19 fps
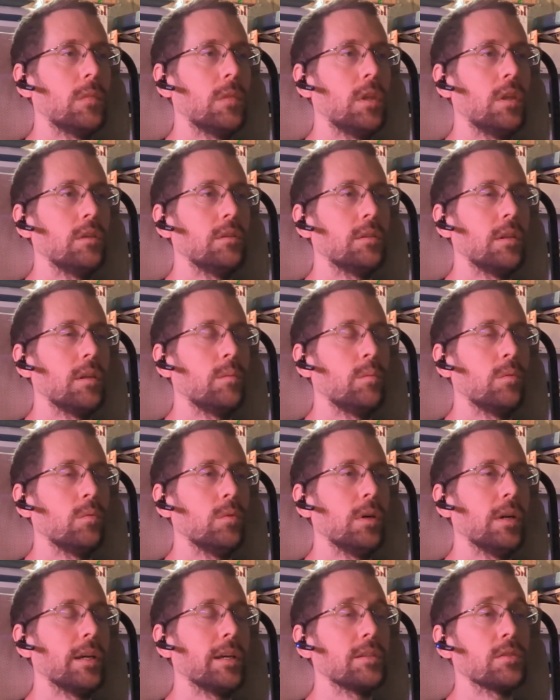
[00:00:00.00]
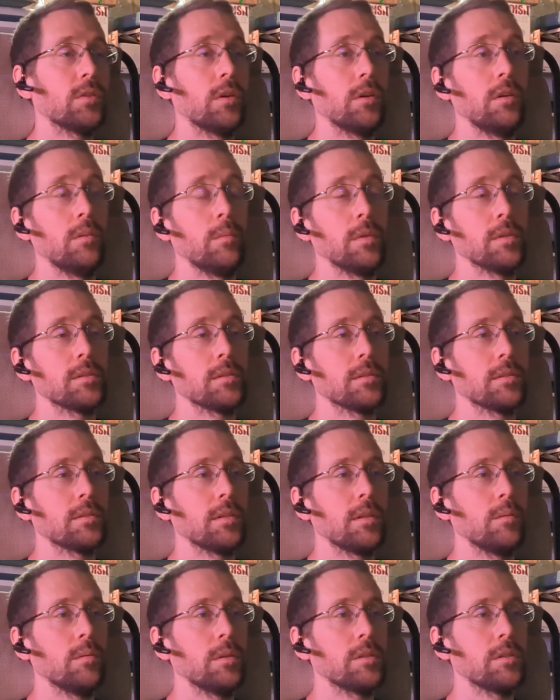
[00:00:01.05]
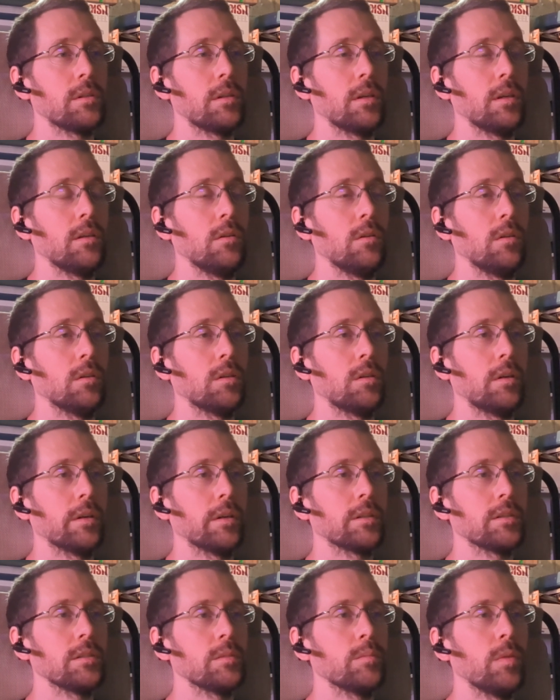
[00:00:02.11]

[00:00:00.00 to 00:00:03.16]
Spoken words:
Well, I guess all your muscles stabilize your head in all directions,